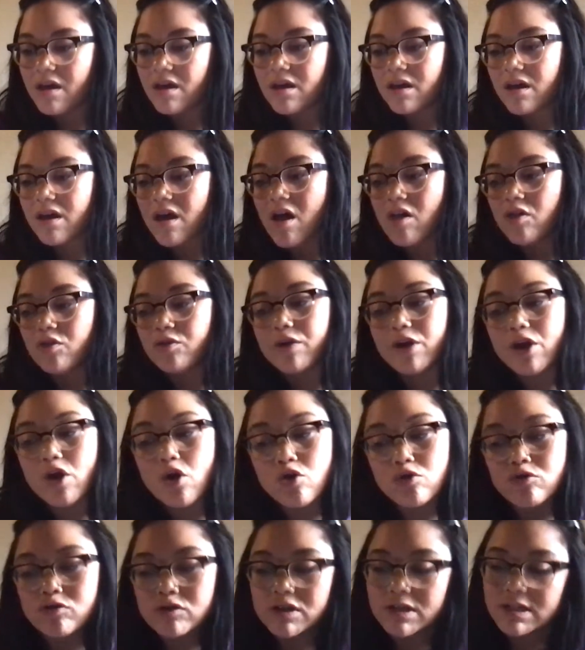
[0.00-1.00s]
Coloring
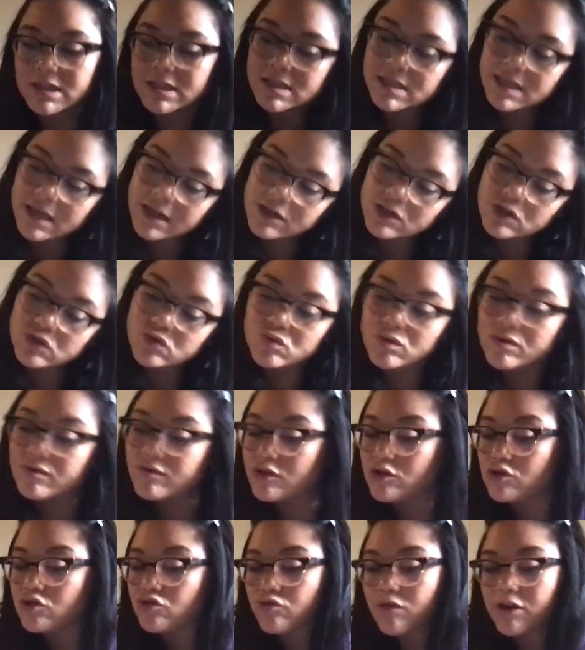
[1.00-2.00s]
oceans, lakes,
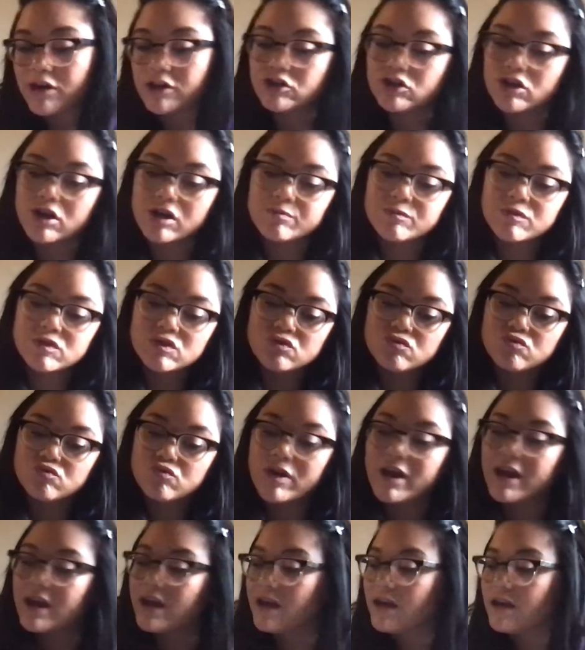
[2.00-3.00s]
rivers, raindrops,
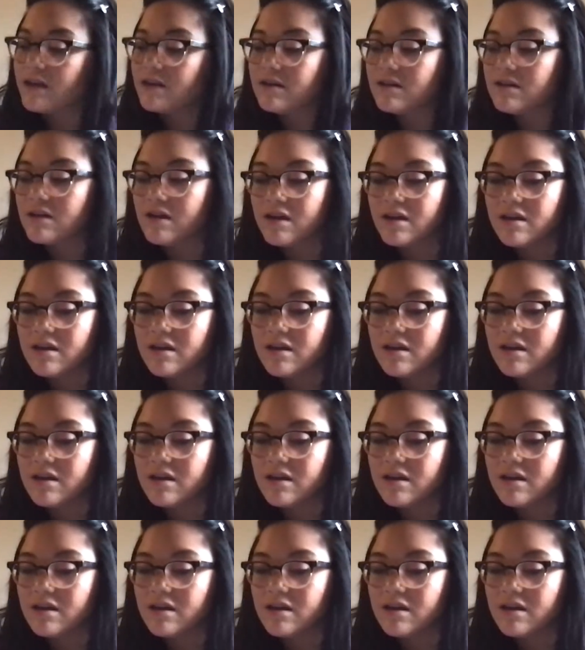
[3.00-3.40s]
rain.